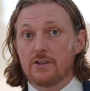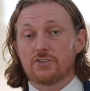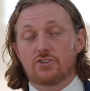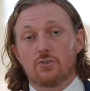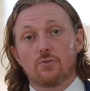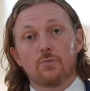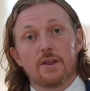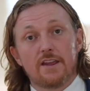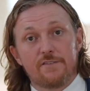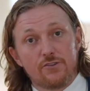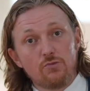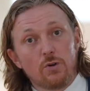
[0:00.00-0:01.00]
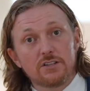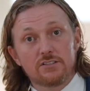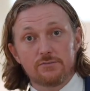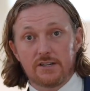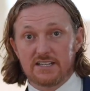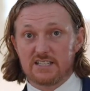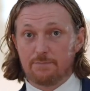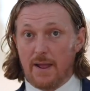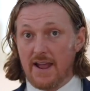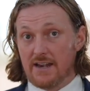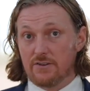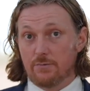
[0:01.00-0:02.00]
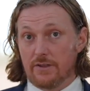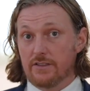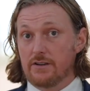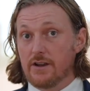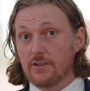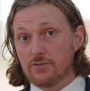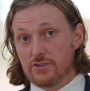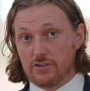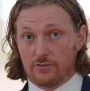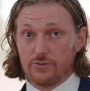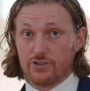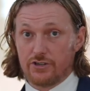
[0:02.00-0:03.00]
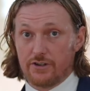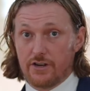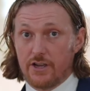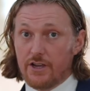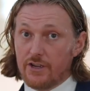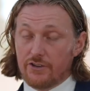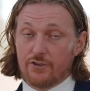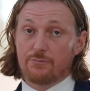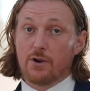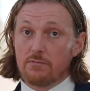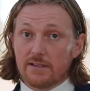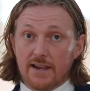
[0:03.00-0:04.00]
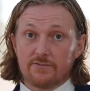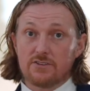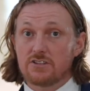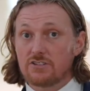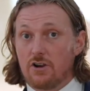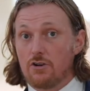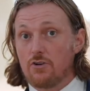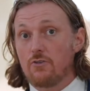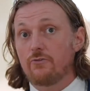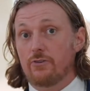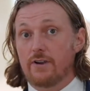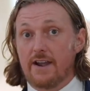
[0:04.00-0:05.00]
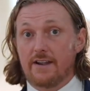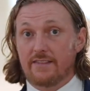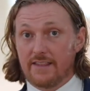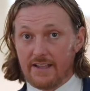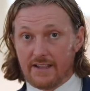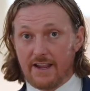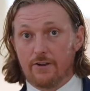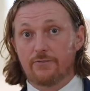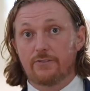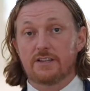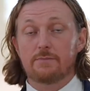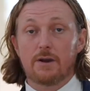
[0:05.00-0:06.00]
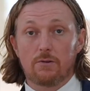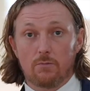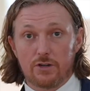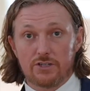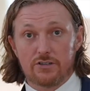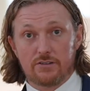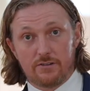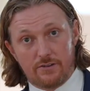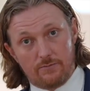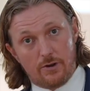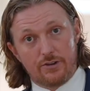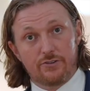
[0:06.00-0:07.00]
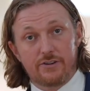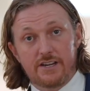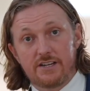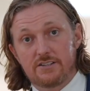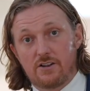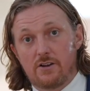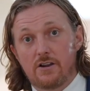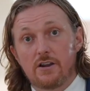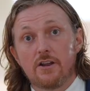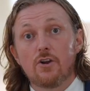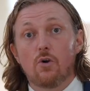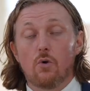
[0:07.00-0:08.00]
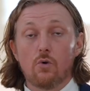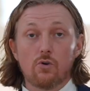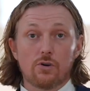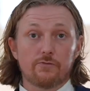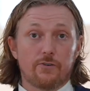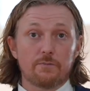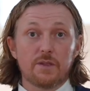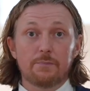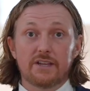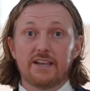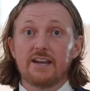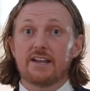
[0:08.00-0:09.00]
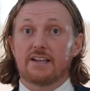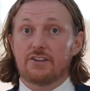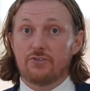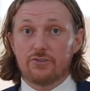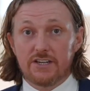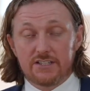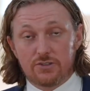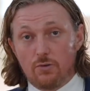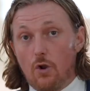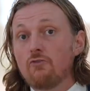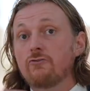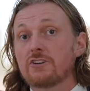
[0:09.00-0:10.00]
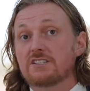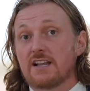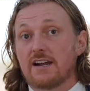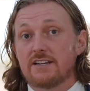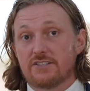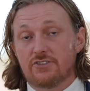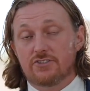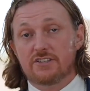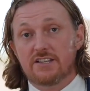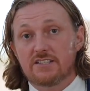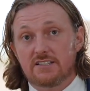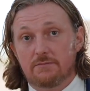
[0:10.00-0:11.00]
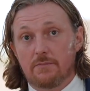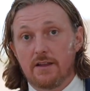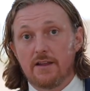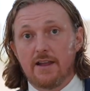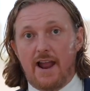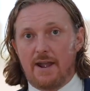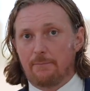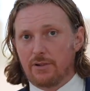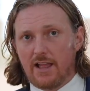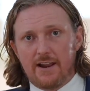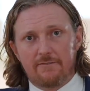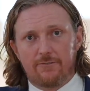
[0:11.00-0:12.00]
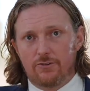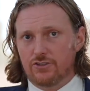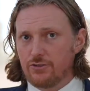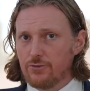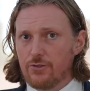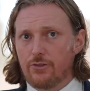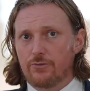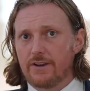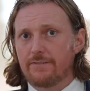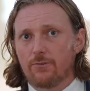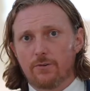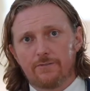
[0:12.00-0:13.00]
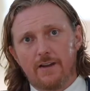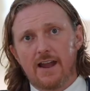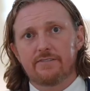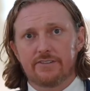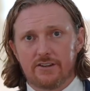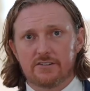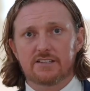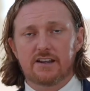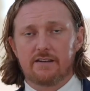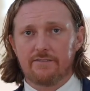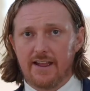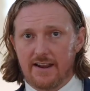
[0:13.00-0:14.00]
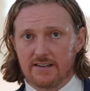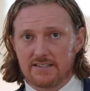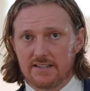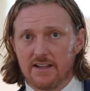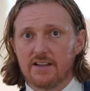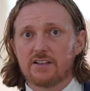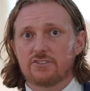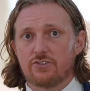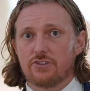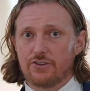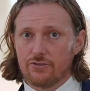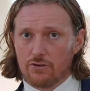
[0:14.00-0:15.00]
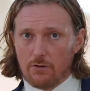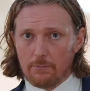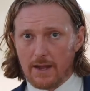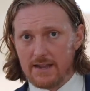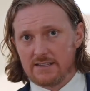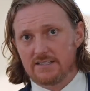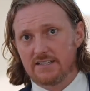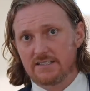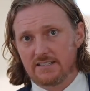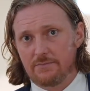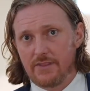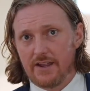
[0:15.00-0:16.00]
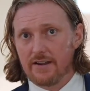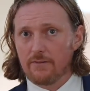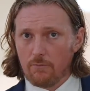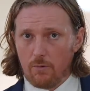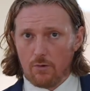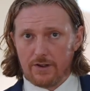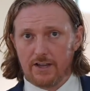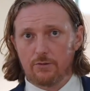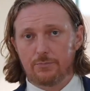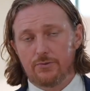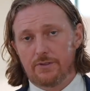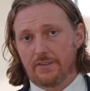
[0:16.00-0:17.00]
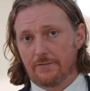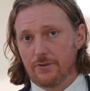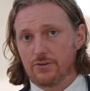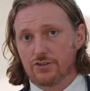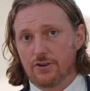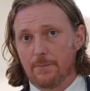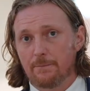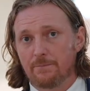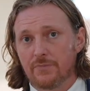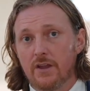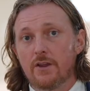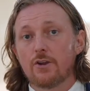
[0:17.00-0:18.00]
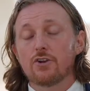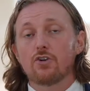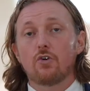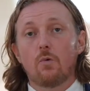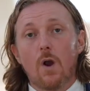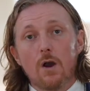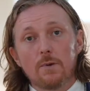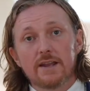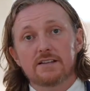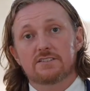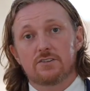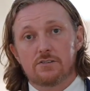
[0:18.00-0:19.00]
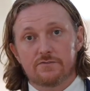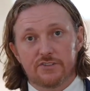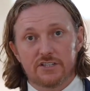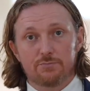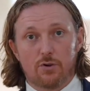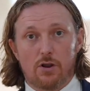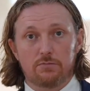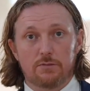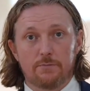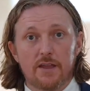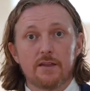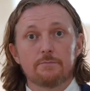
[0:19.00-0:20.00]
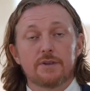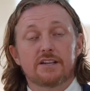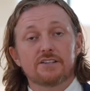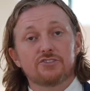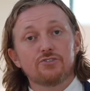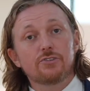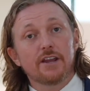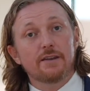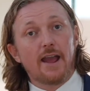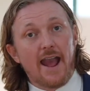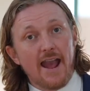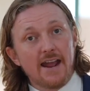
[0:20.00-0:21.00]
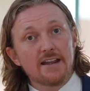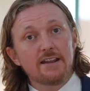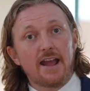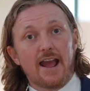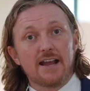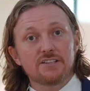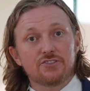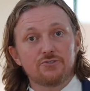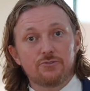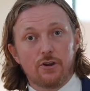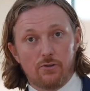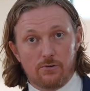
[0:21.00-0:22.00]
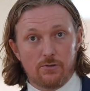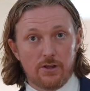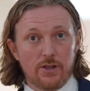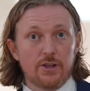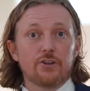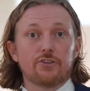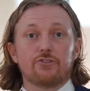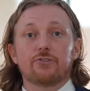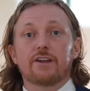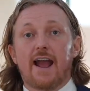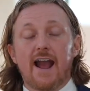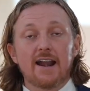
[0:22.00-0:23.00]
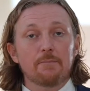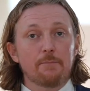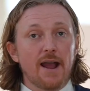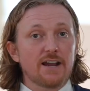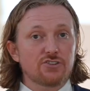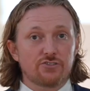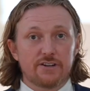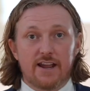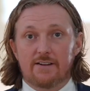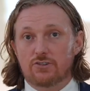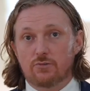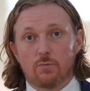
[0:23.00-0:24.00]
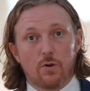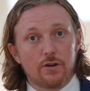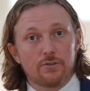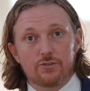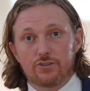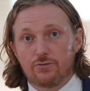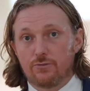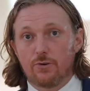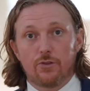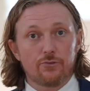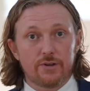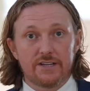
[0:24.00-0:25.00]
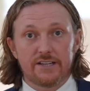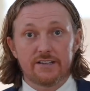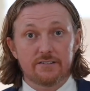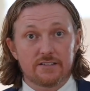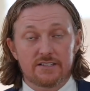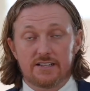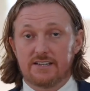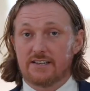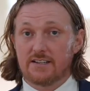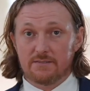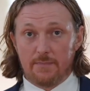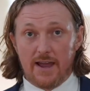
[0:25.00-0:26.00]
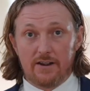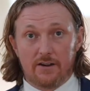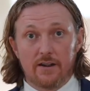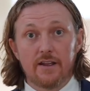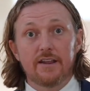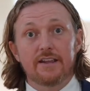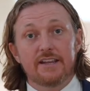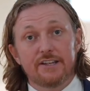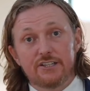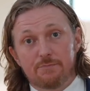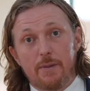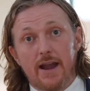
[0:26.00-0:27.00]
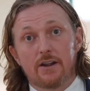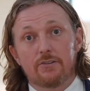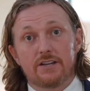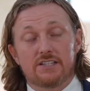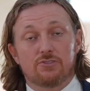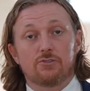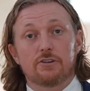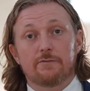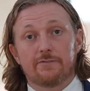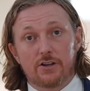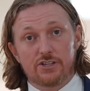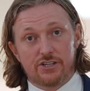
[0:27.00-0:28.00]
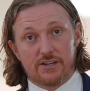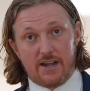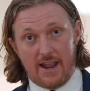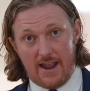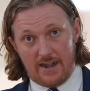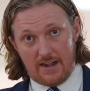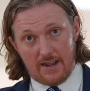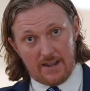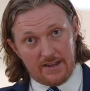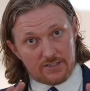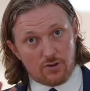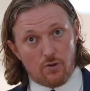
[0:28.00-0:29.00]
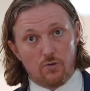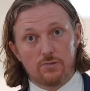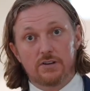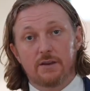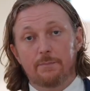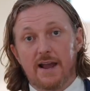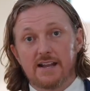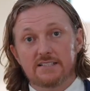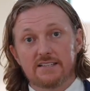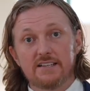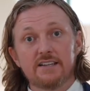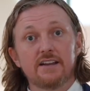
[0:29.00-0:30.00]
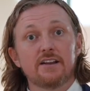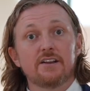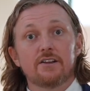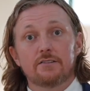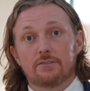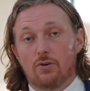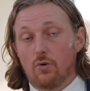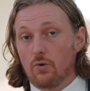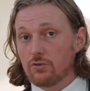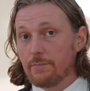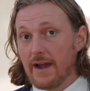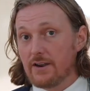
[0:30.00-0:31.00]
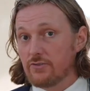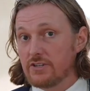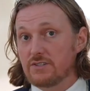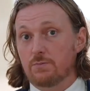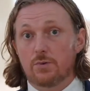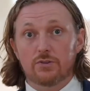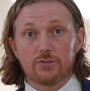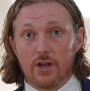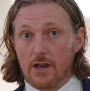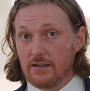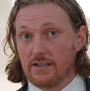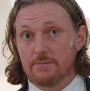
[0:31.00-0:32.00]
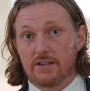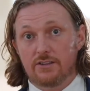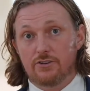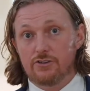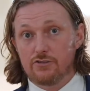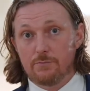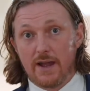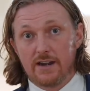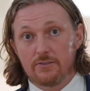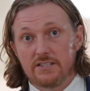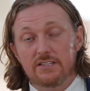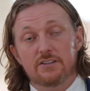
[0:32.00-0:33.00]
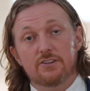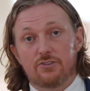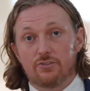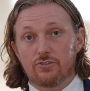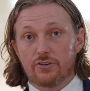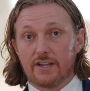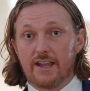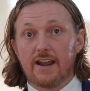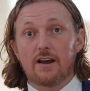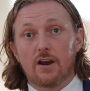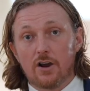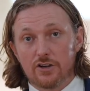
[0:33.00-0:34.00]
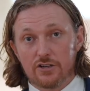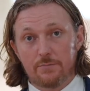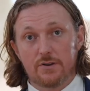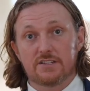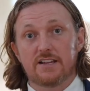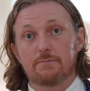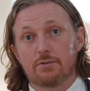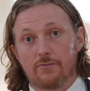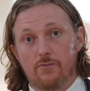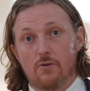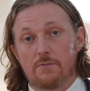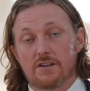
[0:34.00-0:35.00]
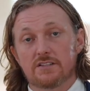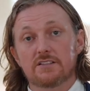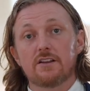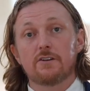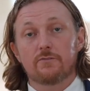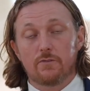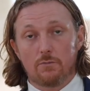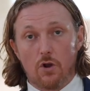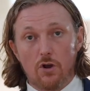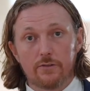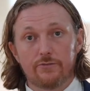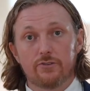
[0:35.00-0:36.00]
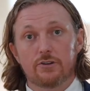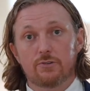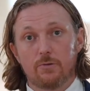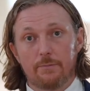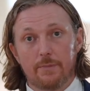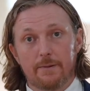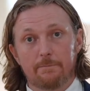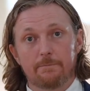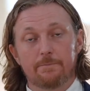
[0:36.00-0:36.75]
So if you want to expand with another solution, you probably have to start over and think carefully about what your needs are. Or from the beginning, you need to oversize your system and plan for 2, 3, 4, 5 years in advance so that you don't buy a system that won't help you in the future. Huawei has solved this problem because you can add as you go. You can add a battery after 1 or 2 or 3 years. It doesn't matter. Each battery is going to function at its own capacity. The old batteries will not limit the new batteries. You're going to get 100% performance from all of your equipment.